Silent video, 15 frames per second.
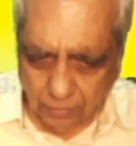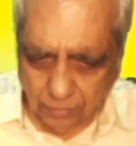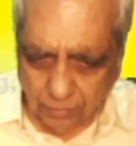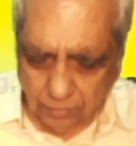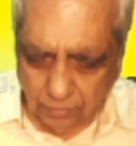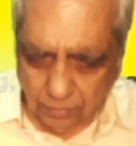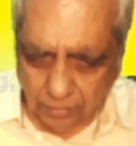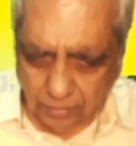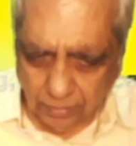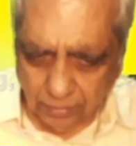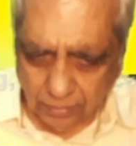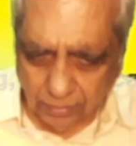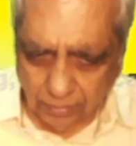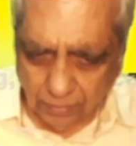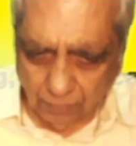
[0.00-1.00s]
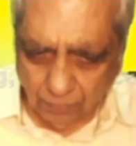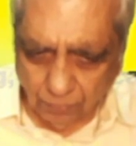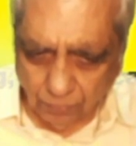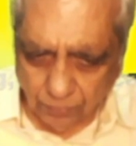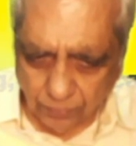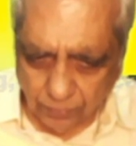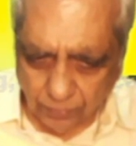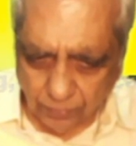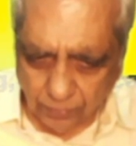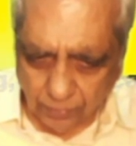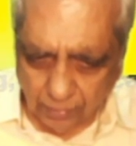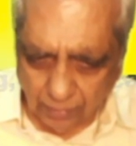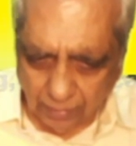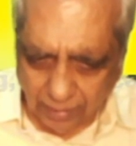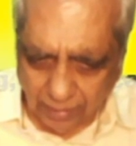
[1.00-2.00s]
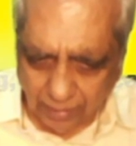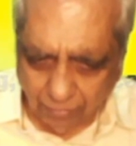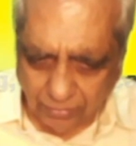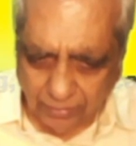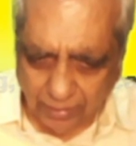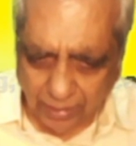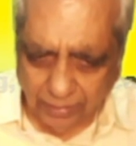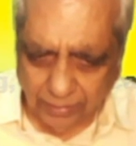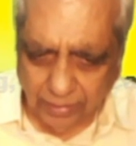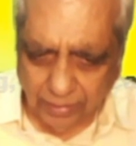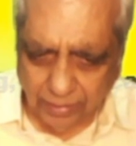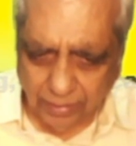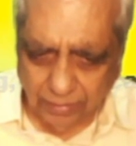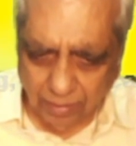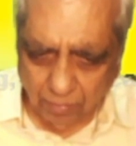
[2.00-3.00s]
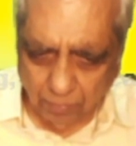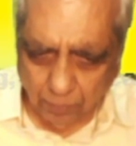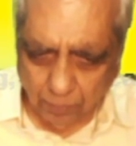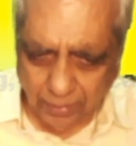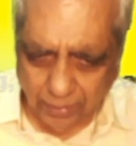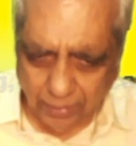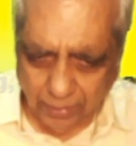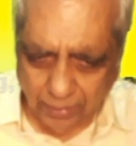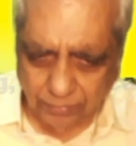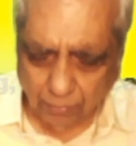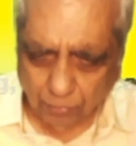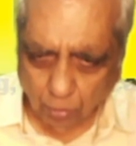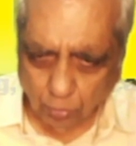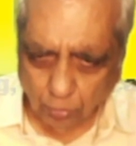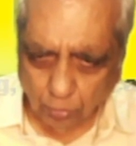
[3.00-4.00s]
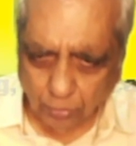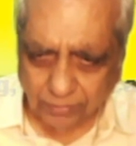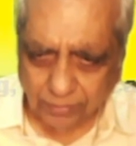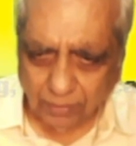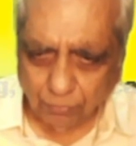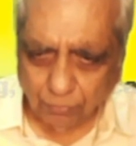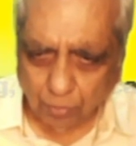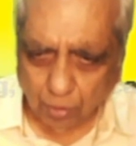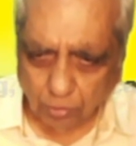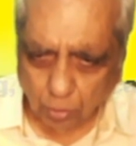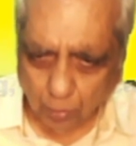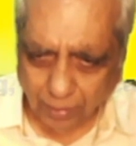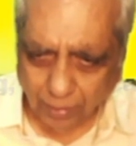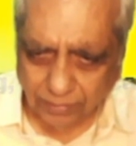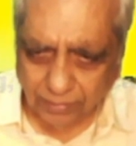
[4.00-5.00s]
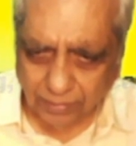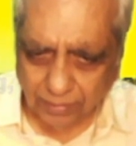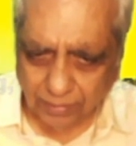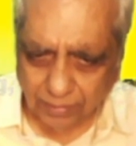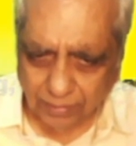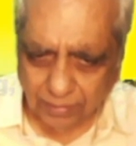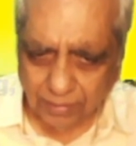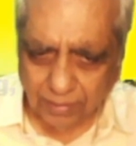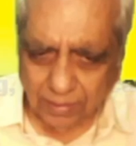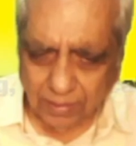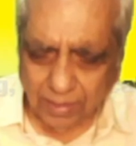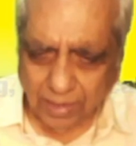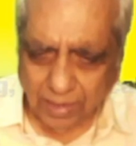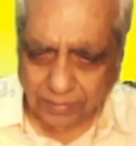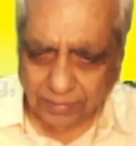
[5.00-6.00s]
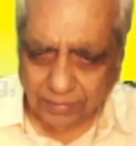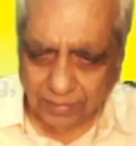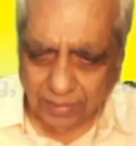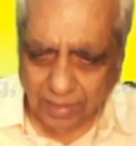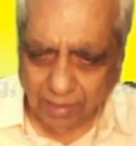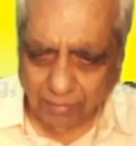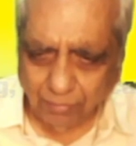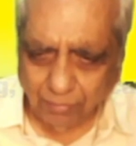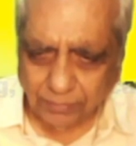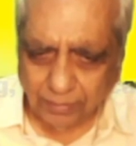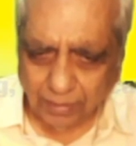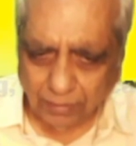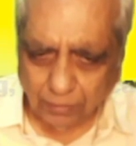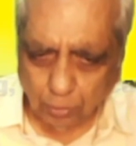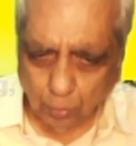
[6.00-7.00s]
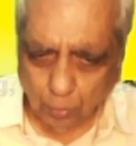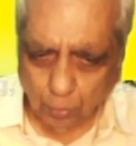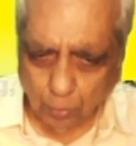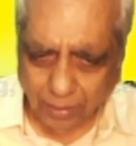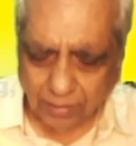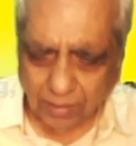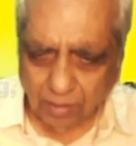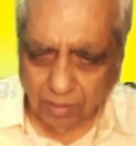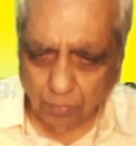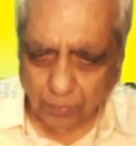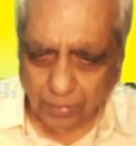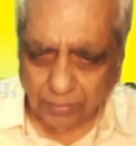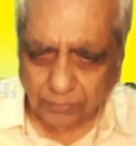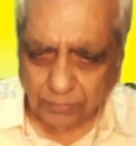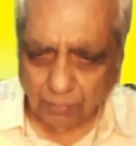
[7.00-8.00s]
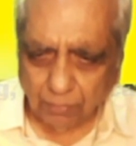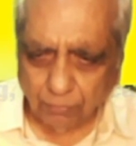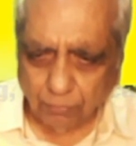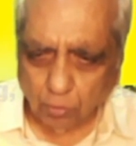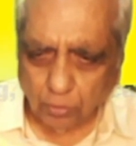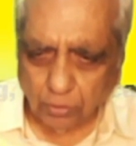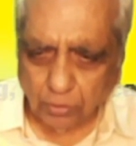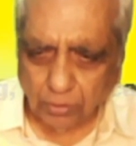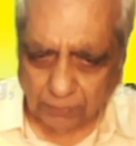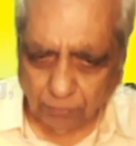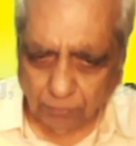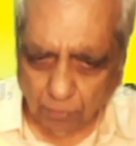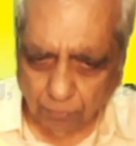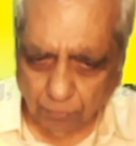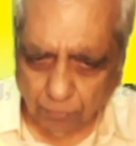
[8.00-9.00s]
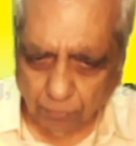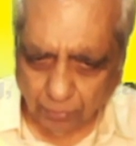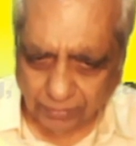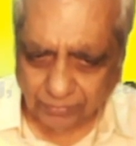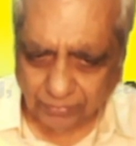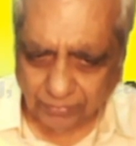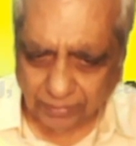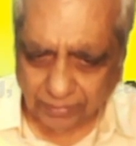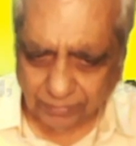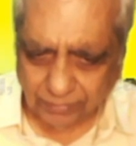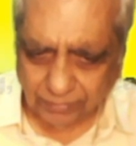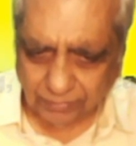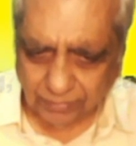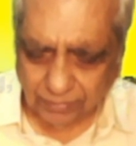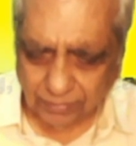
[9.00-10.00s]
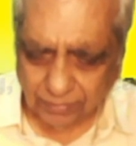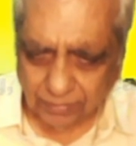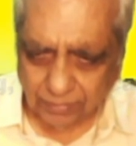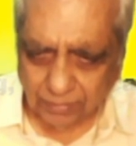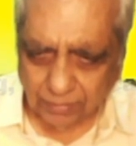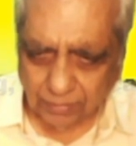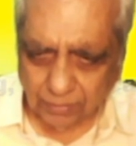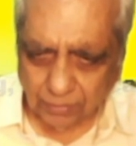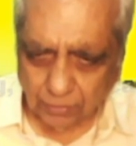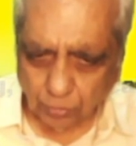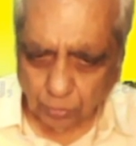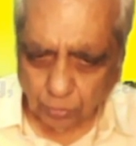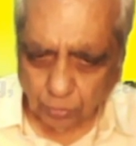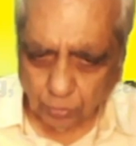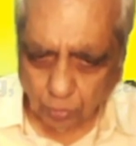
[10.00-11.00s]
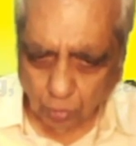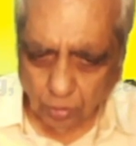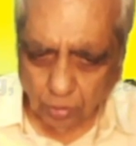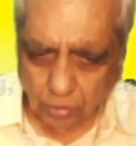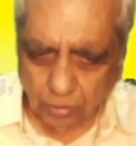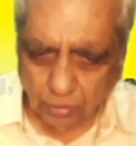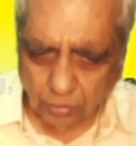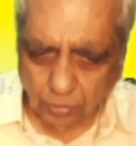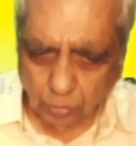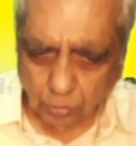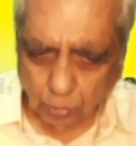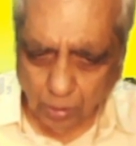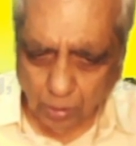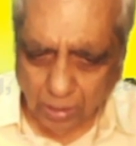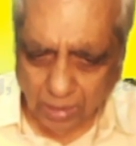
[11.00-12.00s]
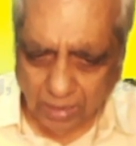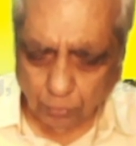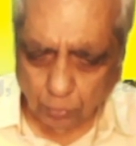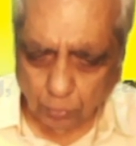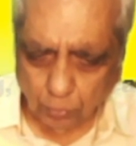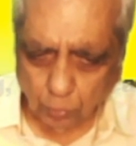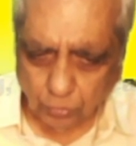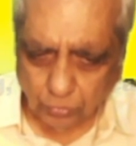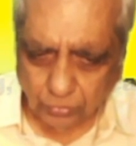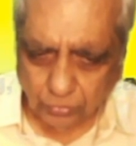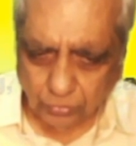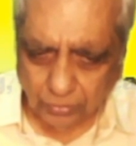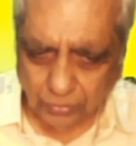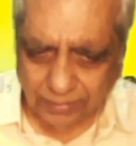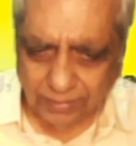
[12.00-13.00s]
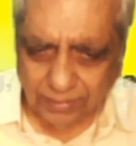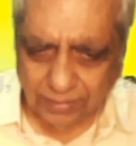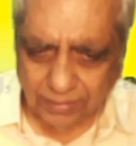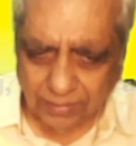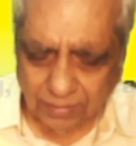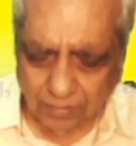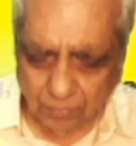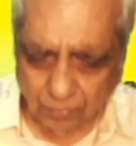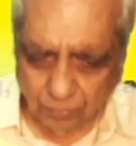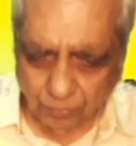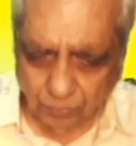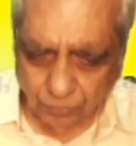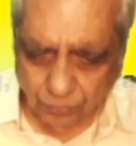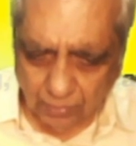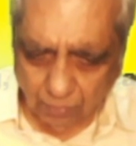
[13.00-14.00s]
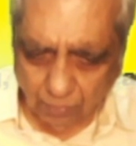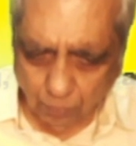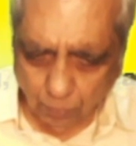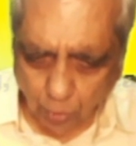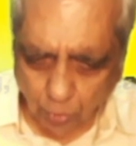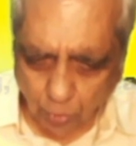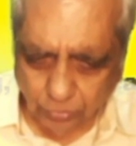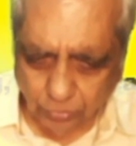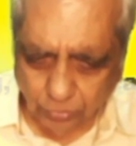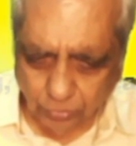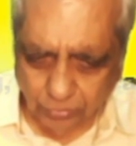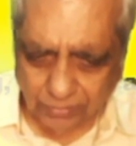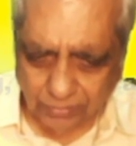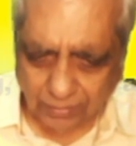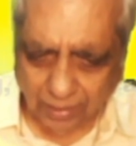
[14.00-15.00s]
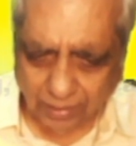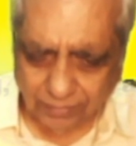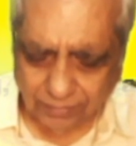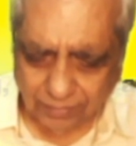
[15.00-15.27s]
In 11th standard makes the foundation for 12th and 11th and 12th makes the foundation for further studies. So you have to study both these classes